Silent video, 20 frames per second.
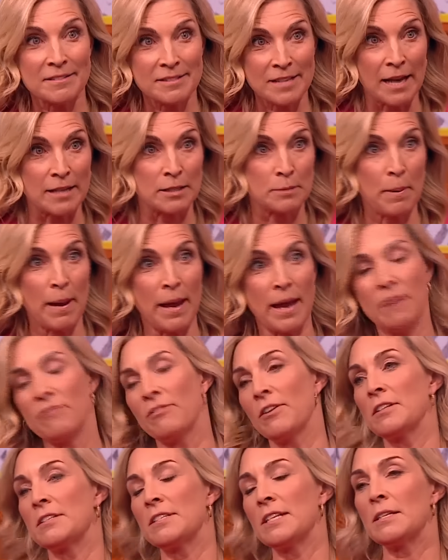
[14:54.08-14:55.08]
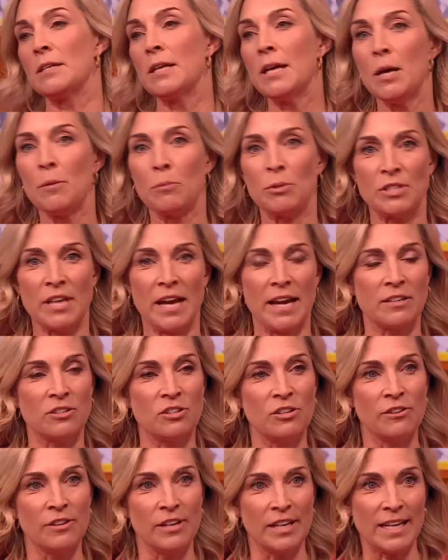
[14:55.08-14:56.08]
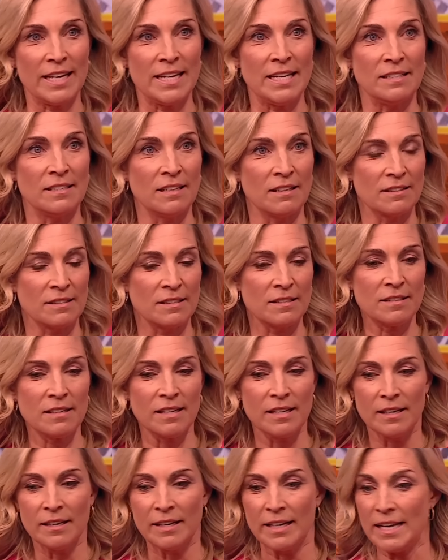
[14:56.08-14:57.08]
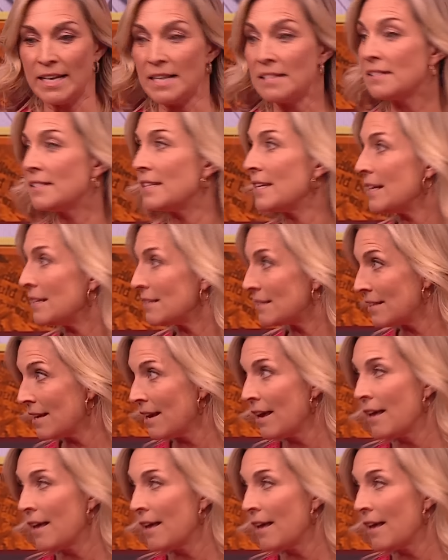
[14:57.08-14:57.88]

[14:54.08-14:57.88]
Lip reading: taxpayer-funded protection that he doesn't. He sees